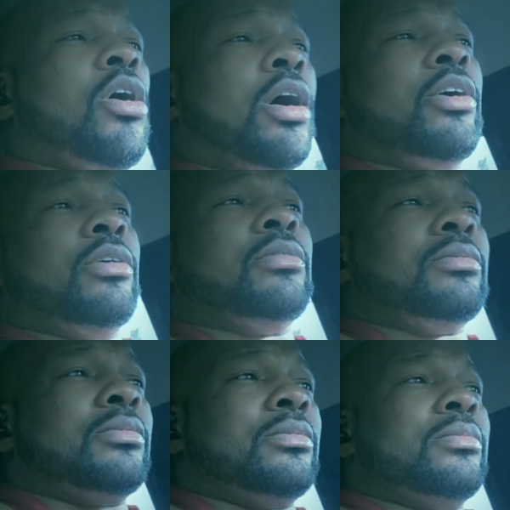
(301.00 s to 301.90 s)
are
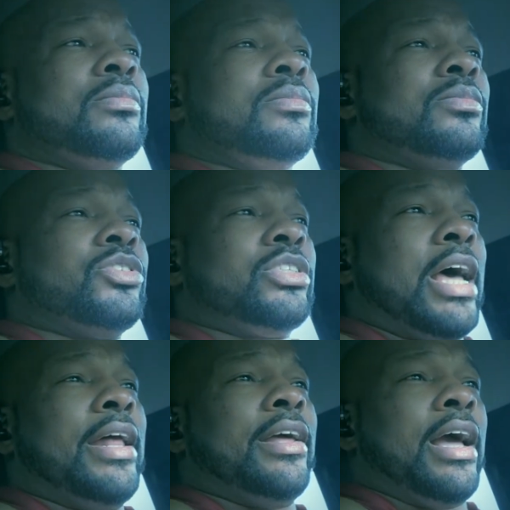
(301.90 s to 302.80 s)

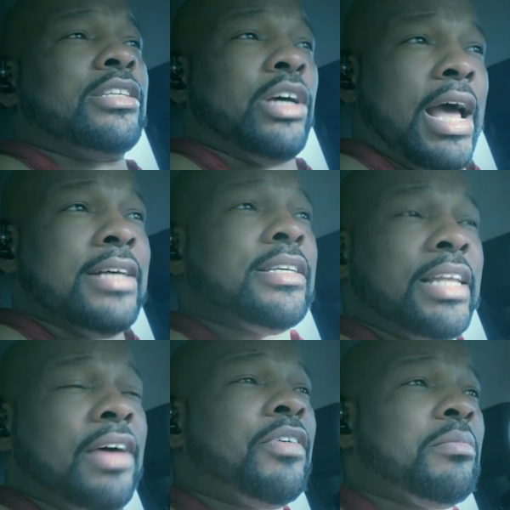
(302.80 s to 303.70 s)
standing as a
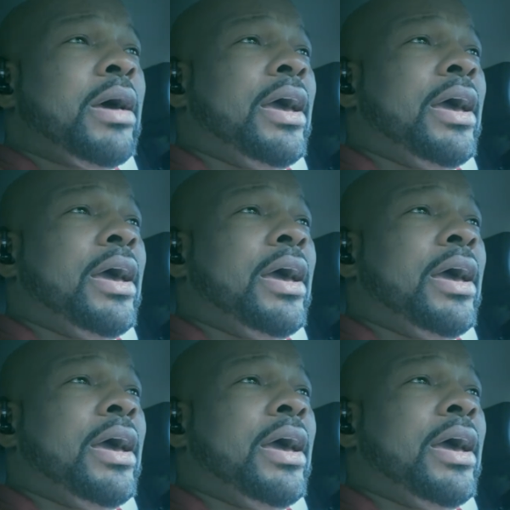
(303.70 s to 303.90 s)
living